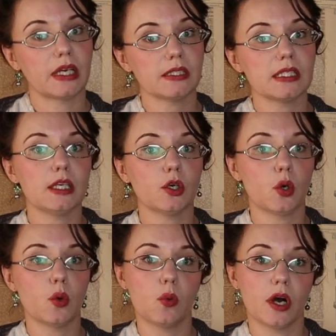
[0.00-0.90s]

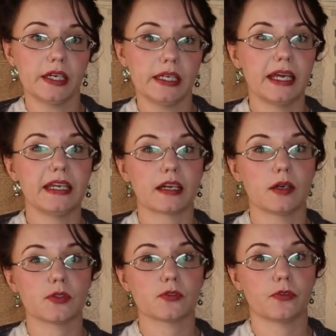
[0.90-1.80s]
1901 and it
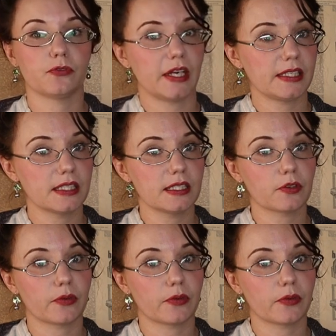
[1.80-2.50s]
comes from Frances